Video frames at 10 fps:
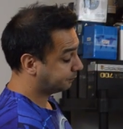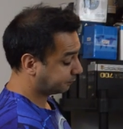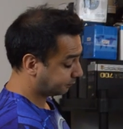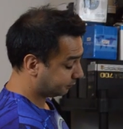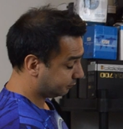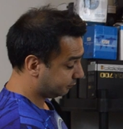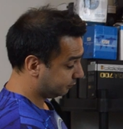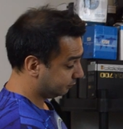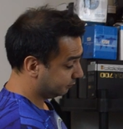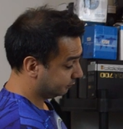
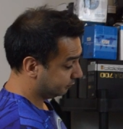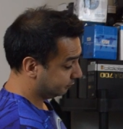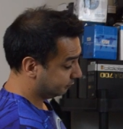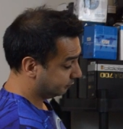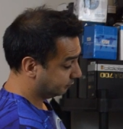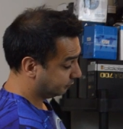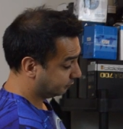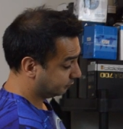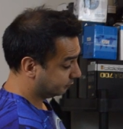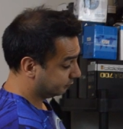
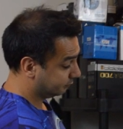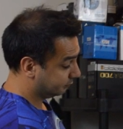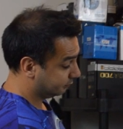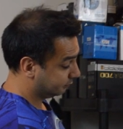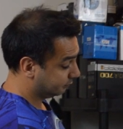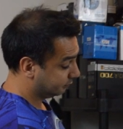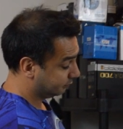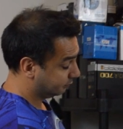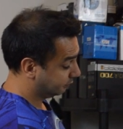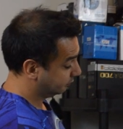
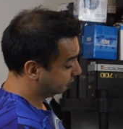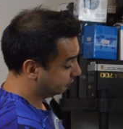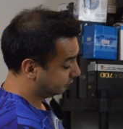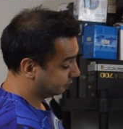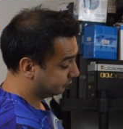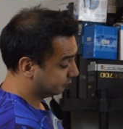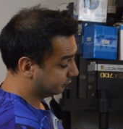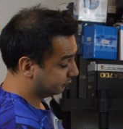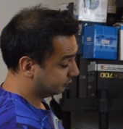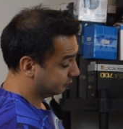
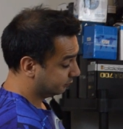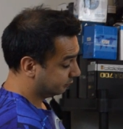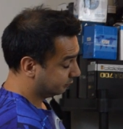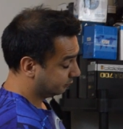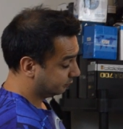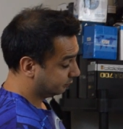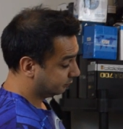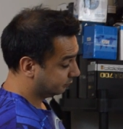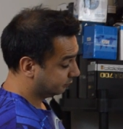No one is speaking in this clip.